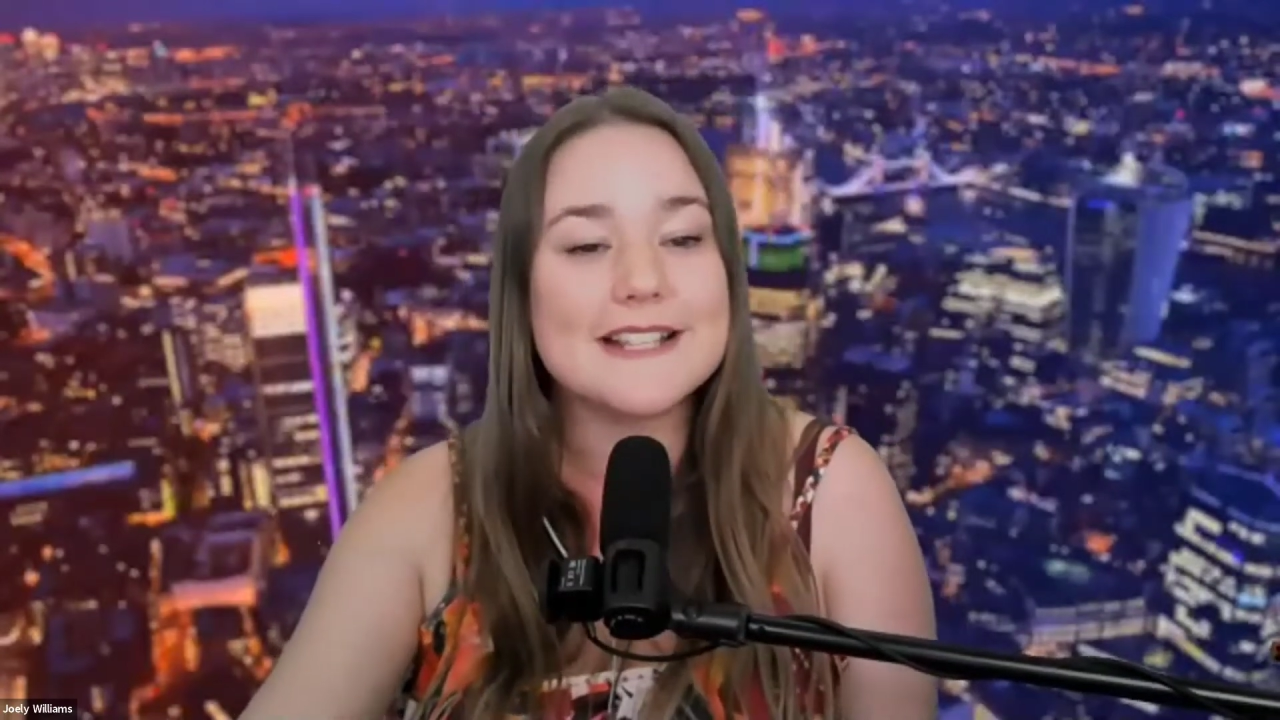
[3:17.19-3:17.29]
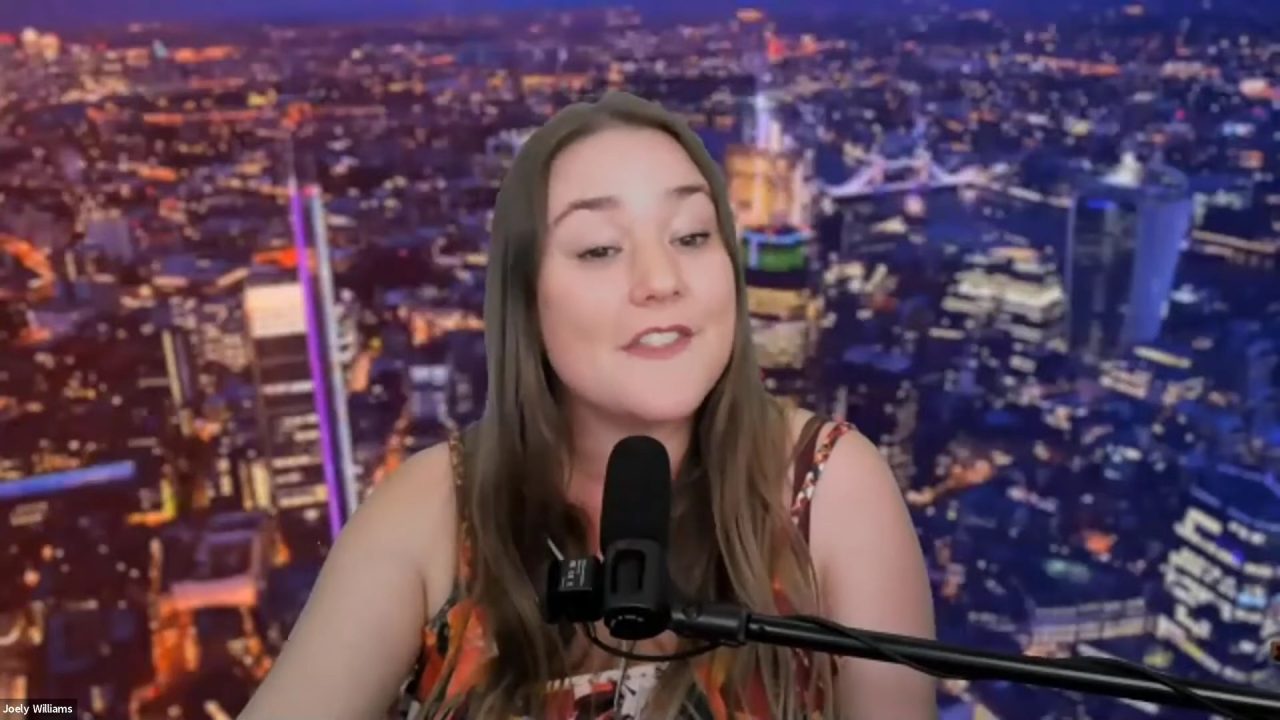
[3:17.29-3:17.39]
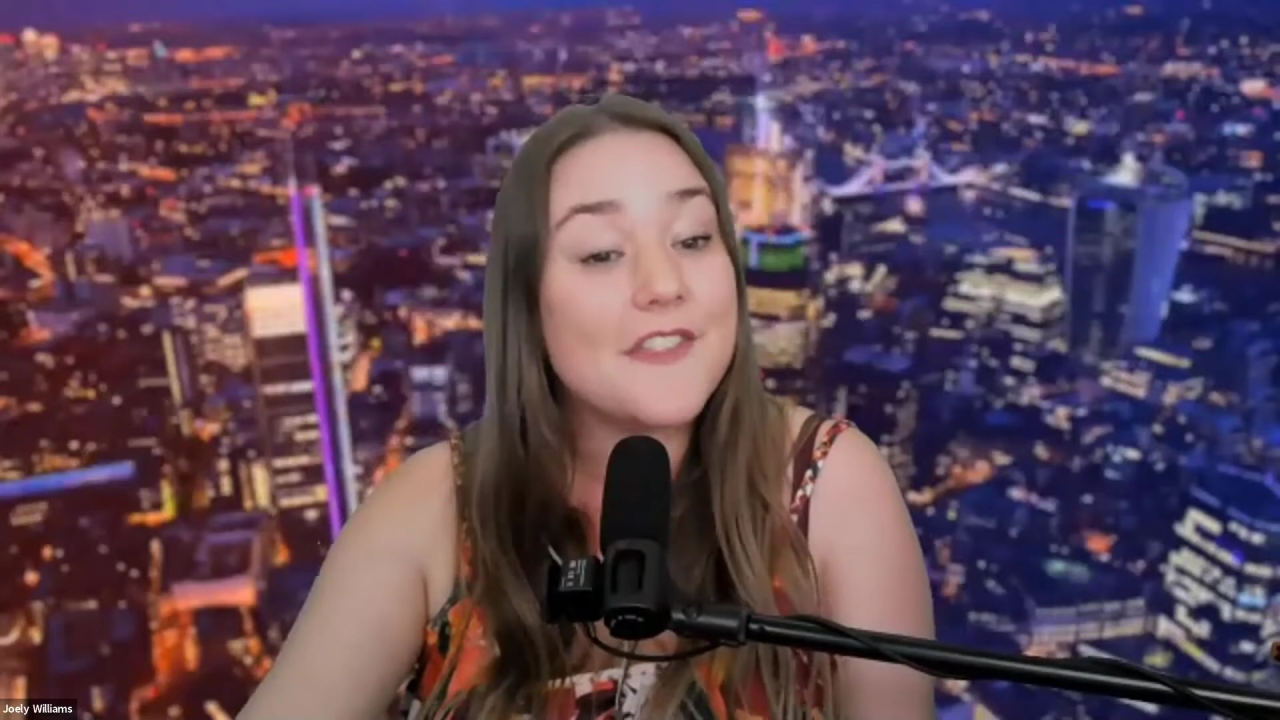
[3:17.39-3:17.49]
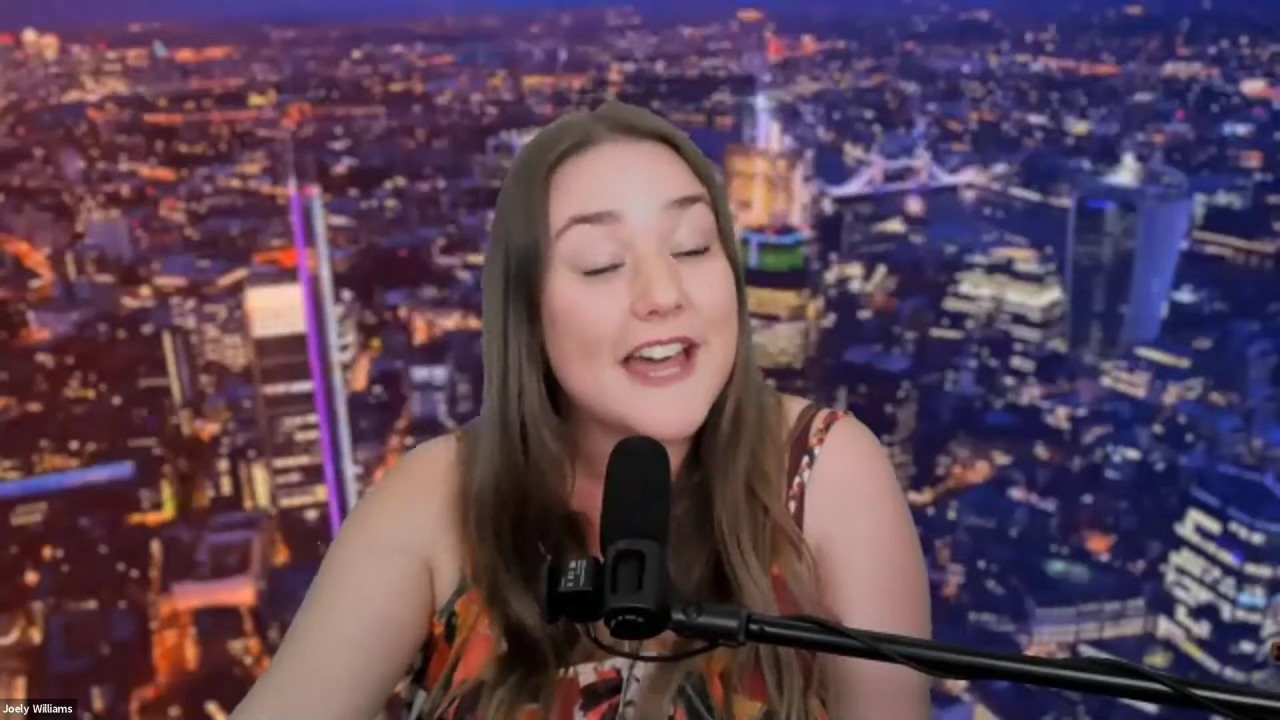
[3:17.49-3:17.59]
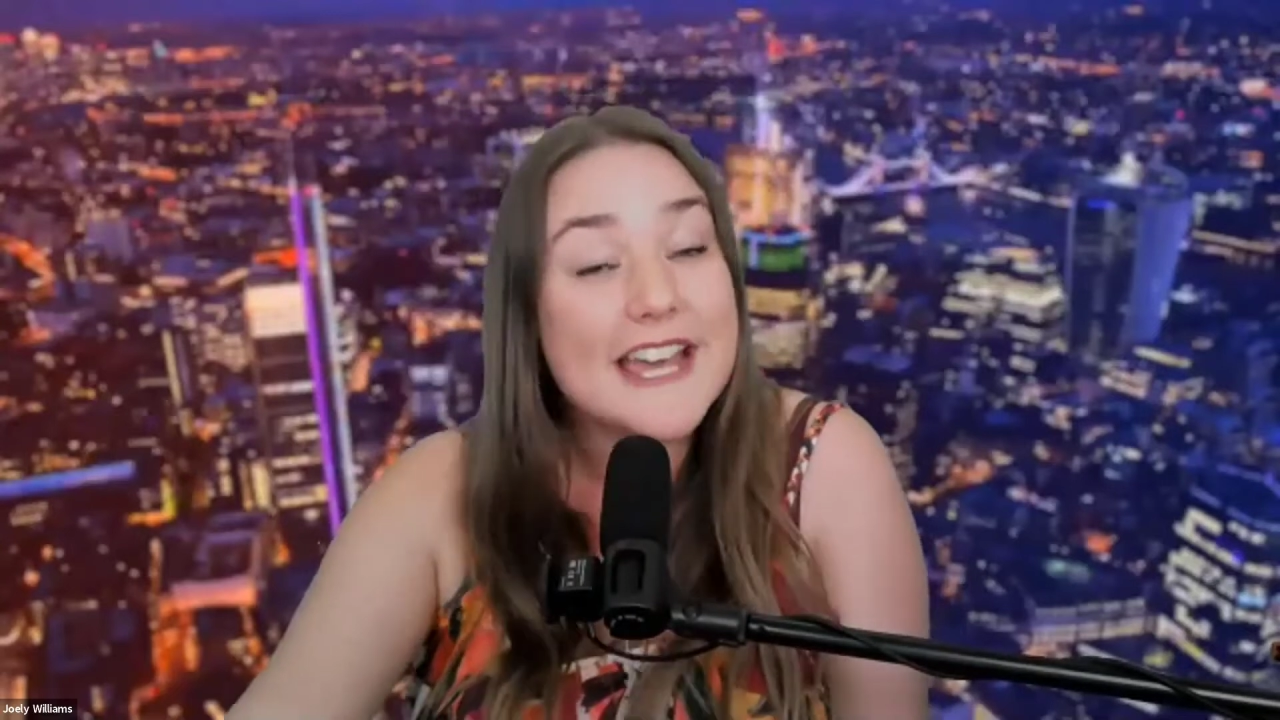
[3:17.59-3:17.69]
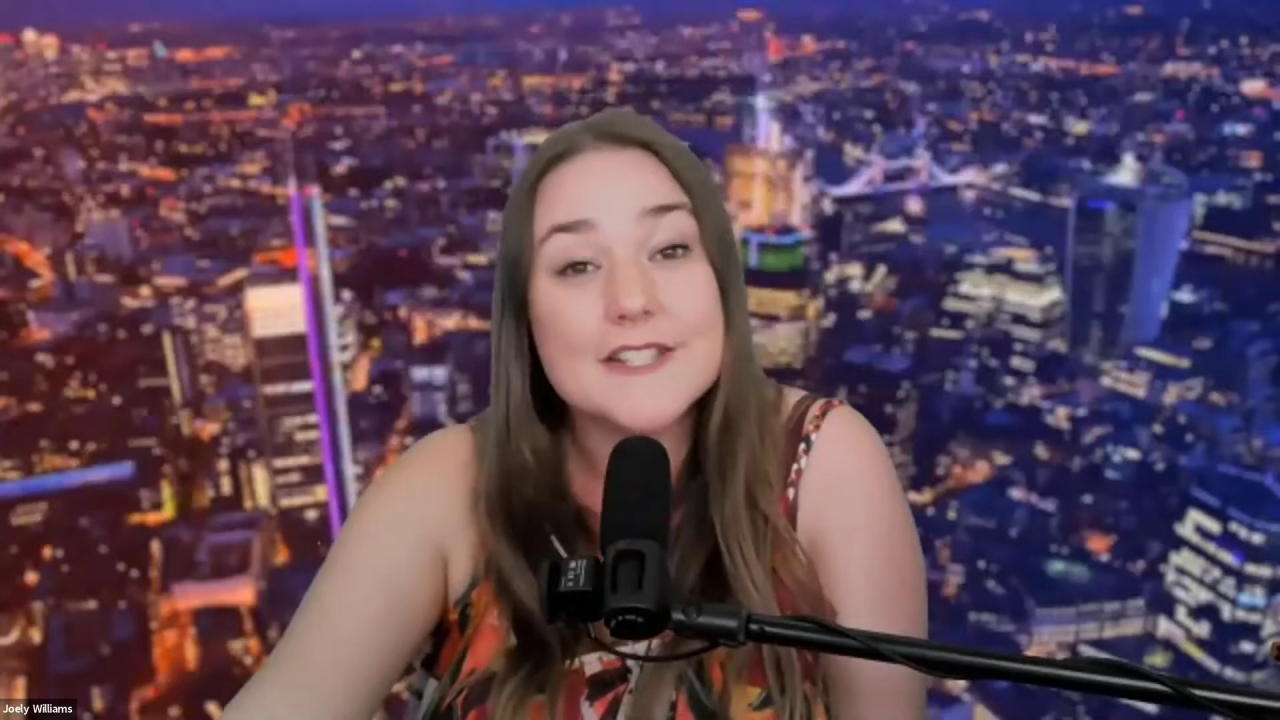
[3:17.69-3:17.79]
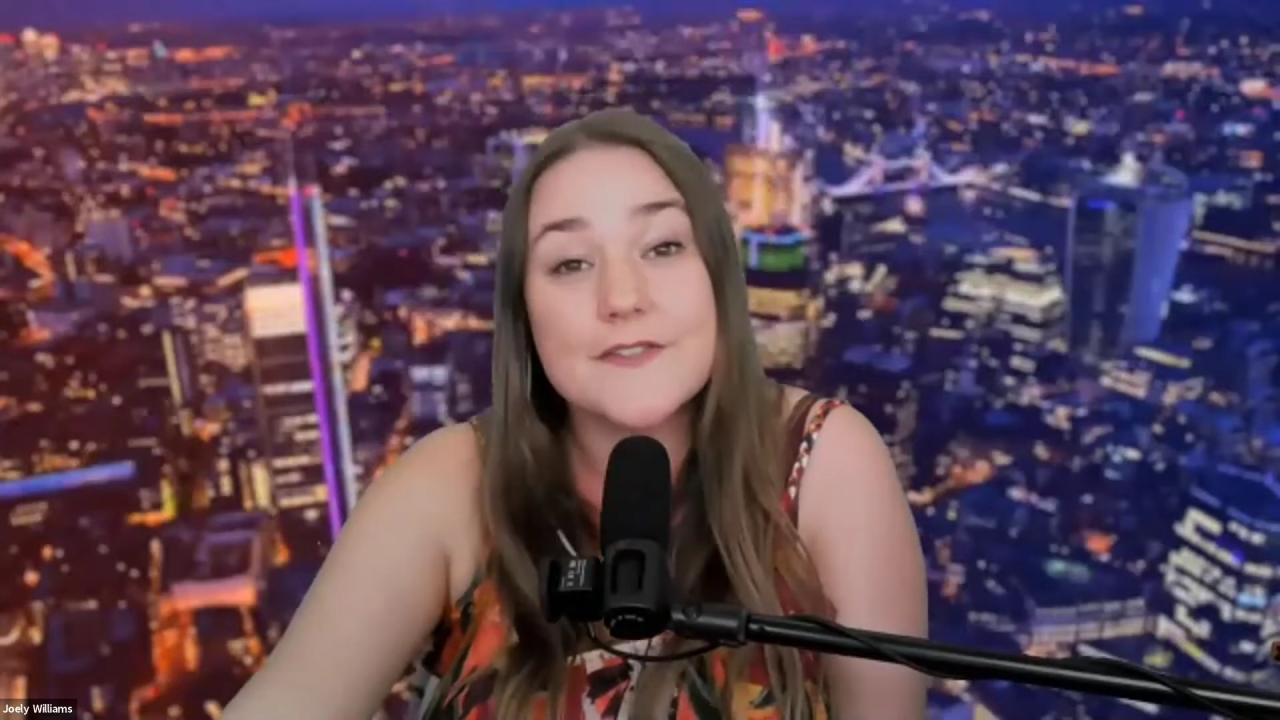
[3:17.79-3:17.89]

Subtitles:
and that is